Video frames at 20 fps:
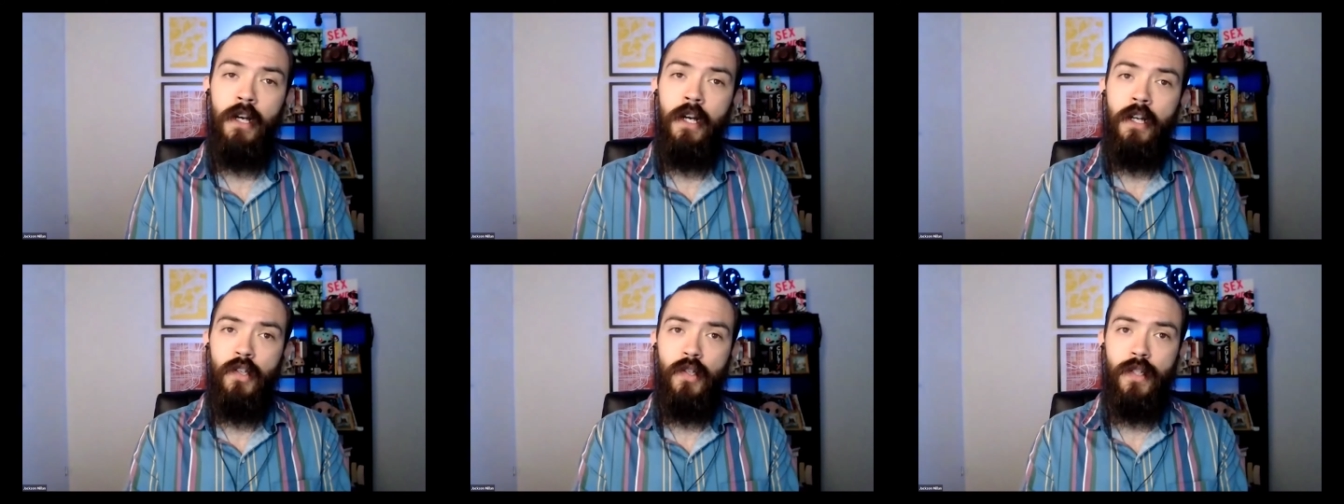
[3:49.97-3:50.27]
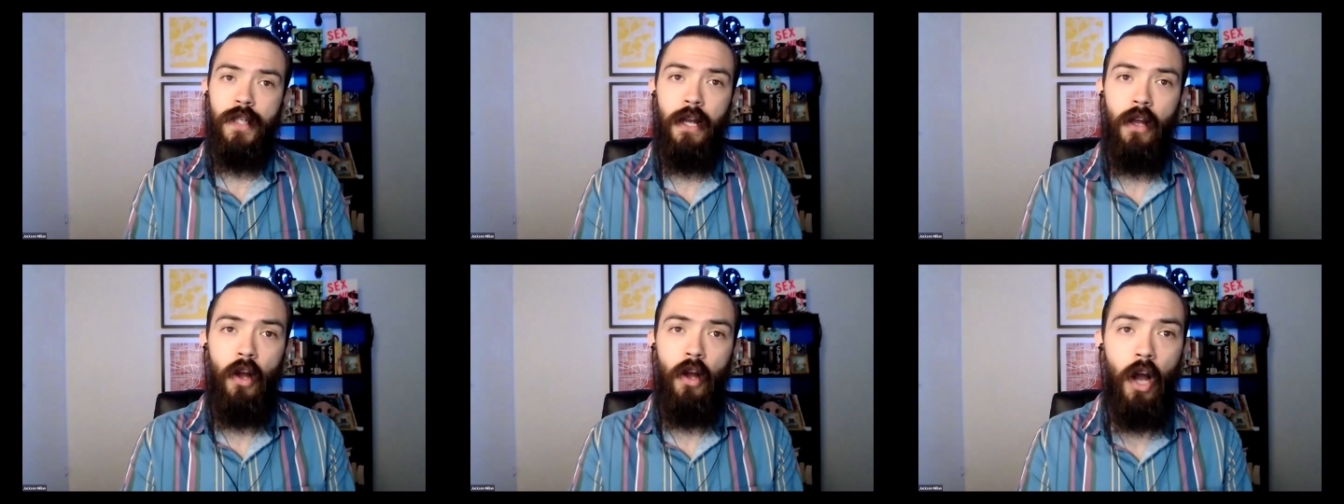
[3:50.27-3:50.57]

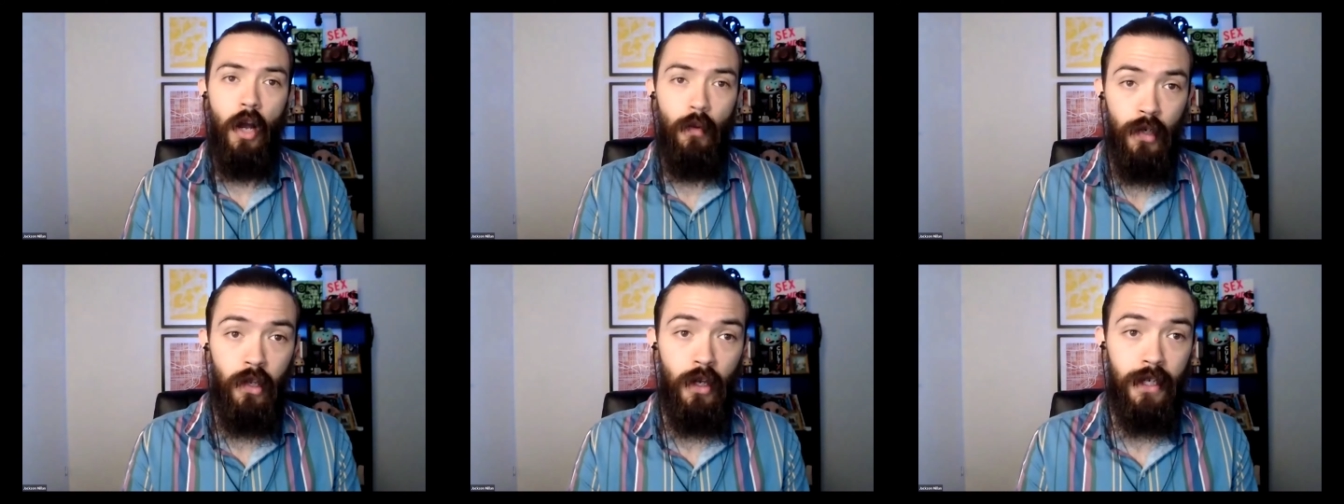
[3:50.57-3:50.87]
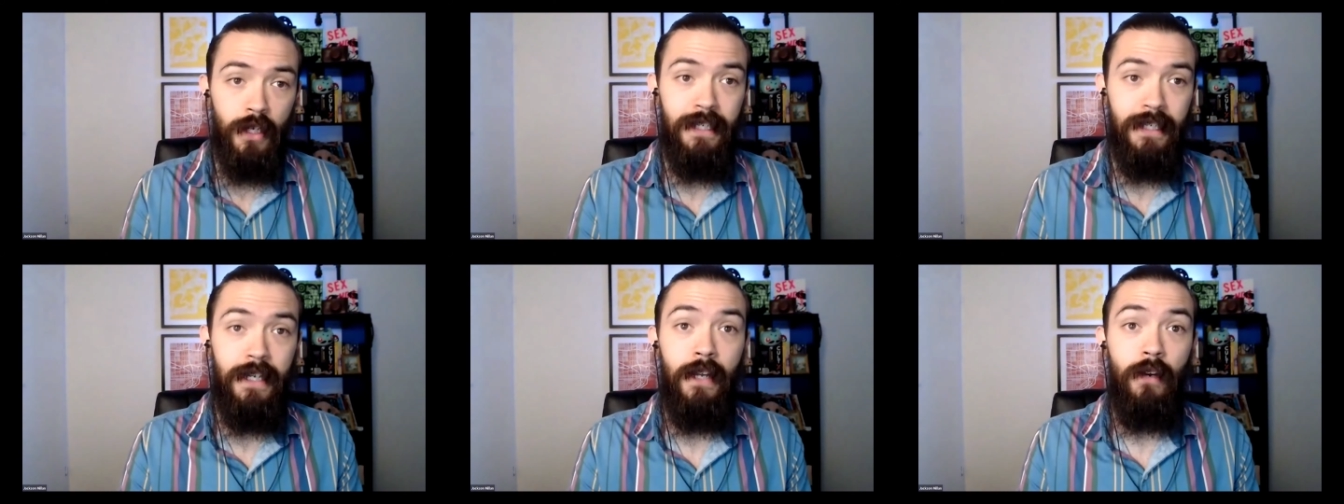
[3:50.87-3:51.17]
So I would
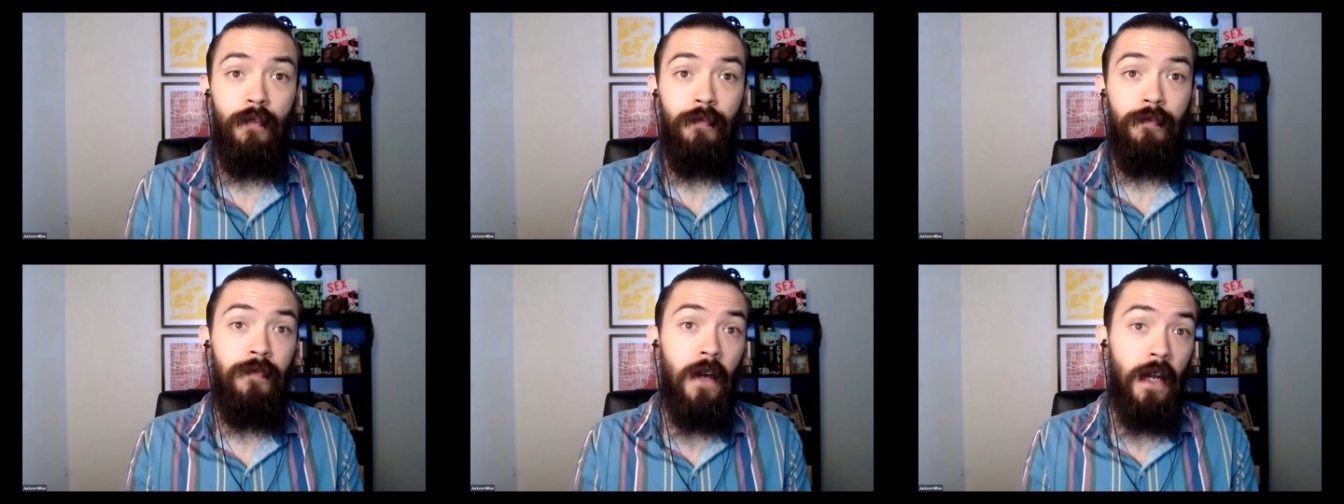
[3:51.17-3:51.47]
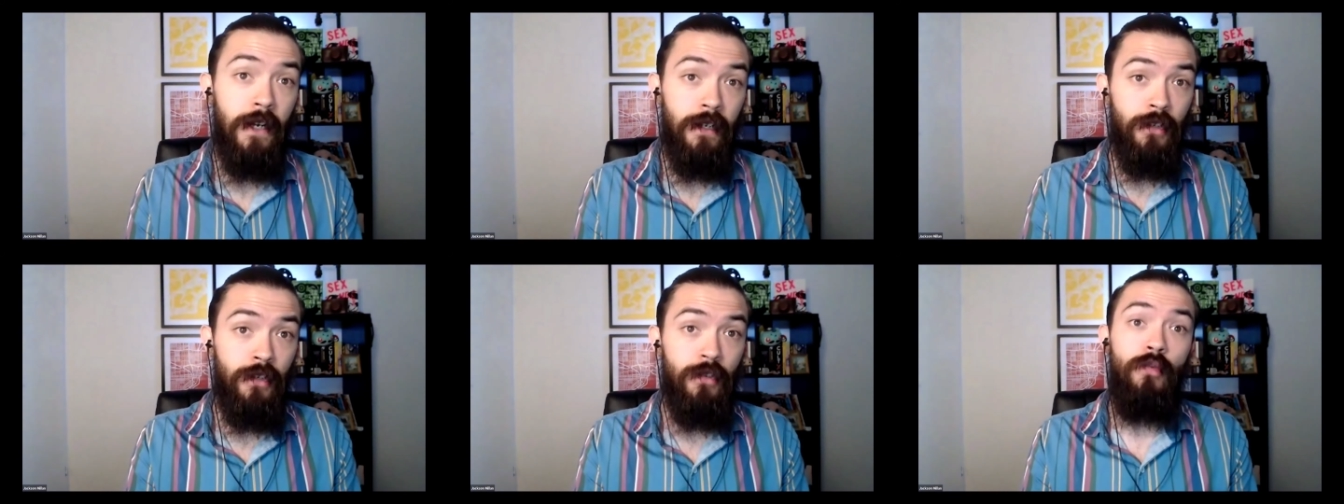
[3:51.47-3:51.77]
like to get a
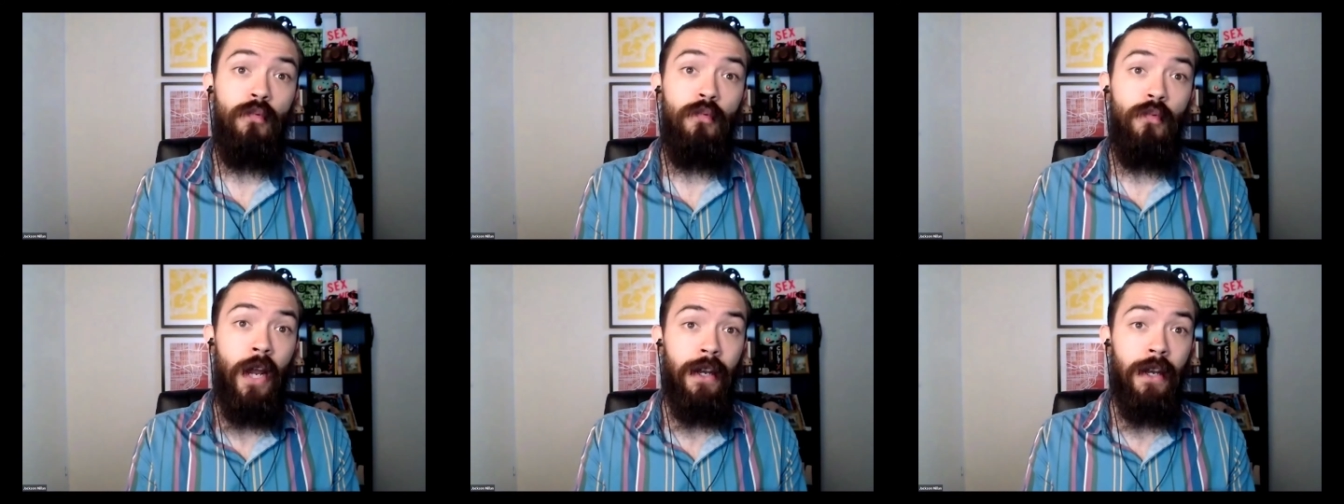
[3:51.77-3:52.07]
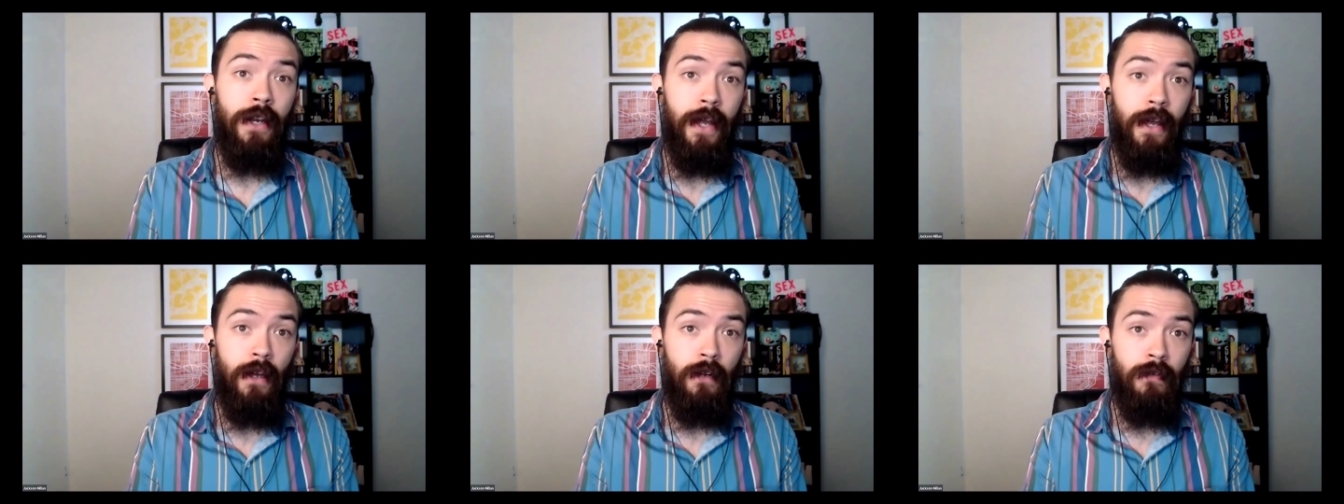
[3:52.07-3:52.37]
fund
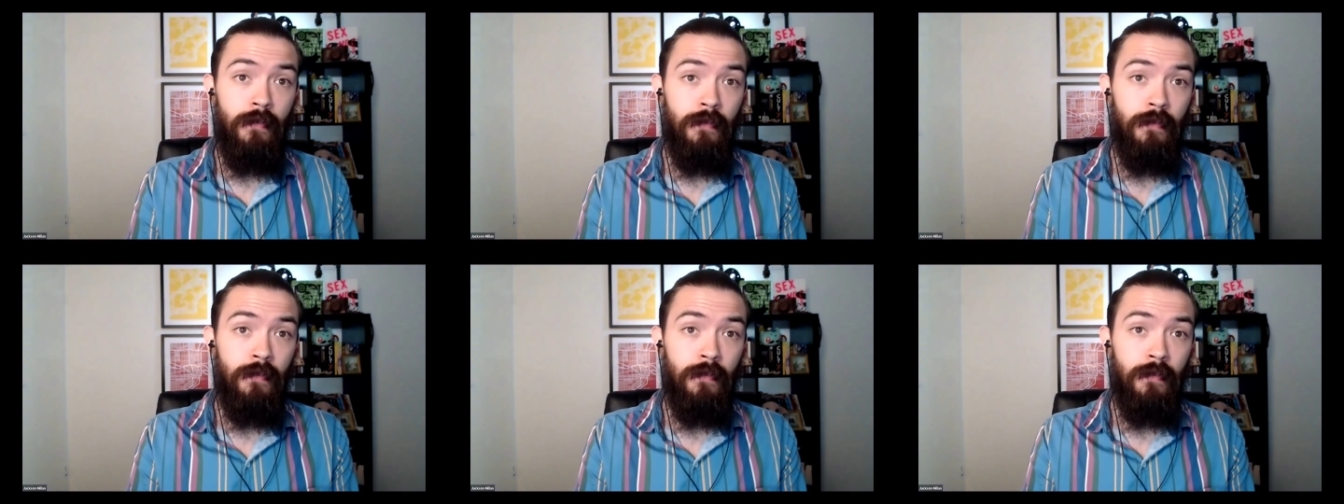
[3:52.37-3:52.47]
rundown